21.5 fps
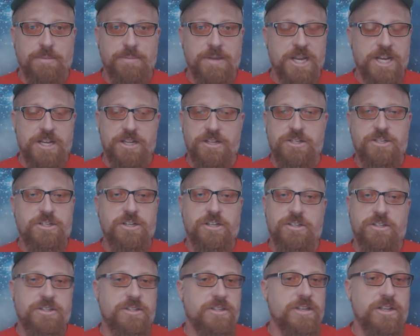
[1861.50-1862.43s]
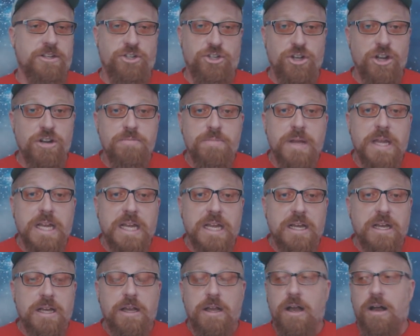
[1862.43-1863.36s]
I mean, it should
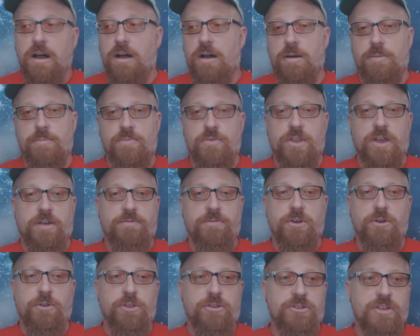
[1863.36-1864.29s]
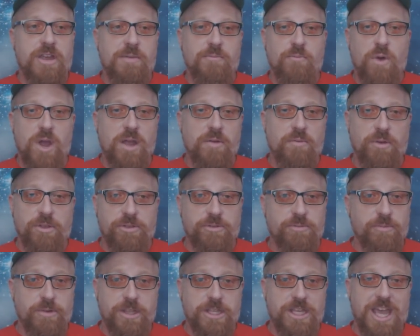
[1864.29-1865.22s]
be. I feel the same way
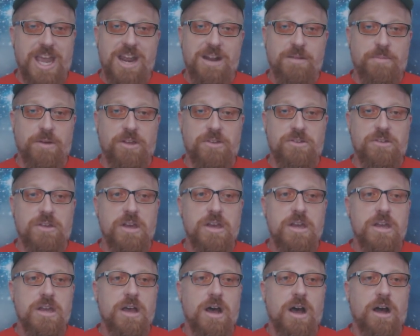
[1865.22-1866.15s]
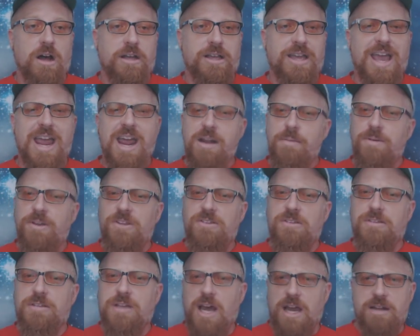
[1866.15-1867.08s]
with cannabis.
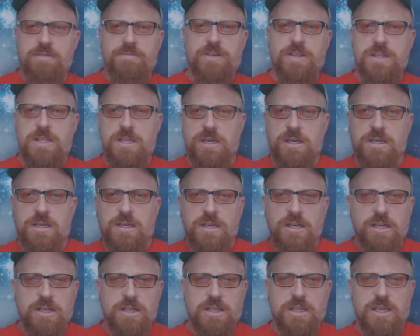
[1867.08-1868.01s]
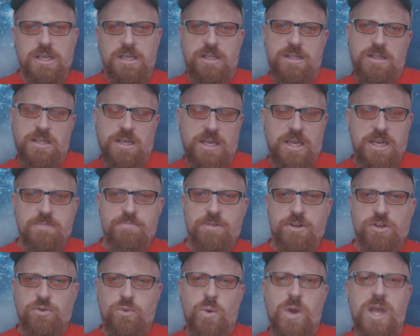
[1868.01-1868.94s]
Cannabis is kind of in the
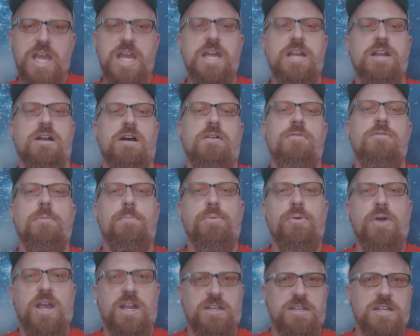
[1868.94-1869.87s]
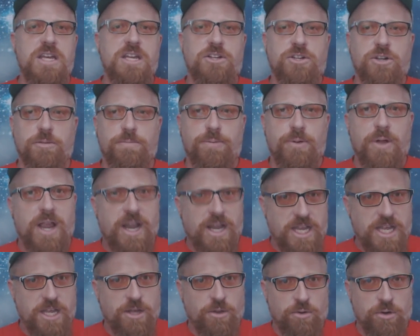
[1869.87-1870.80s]
in-between of the plant teacher,
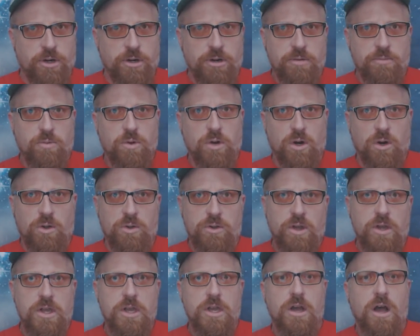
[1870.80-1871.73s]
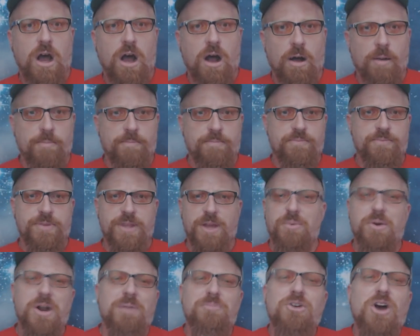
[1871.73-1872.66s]
plant healer world. And
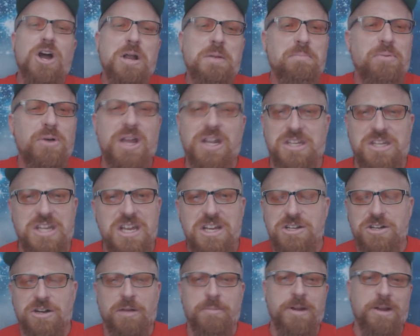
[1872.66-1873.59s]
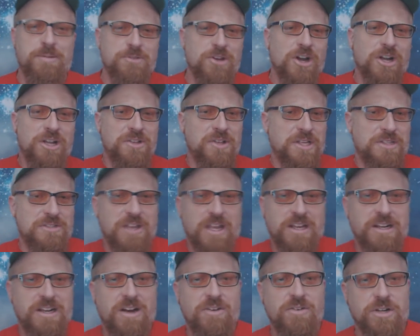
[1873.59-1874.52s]
when I'm talking plant teacher, I mean, I'm talking like
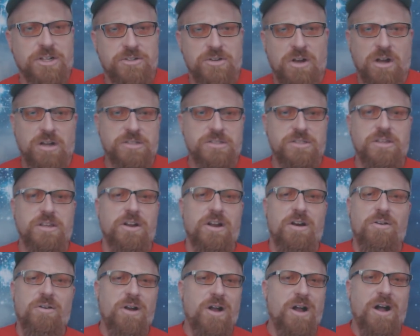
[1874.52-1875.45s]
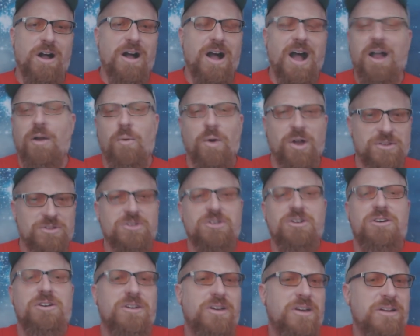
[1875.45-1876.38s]
psychedelic drugs,
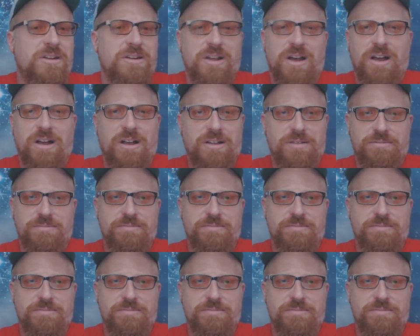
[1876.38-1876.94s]
ayahuasca and,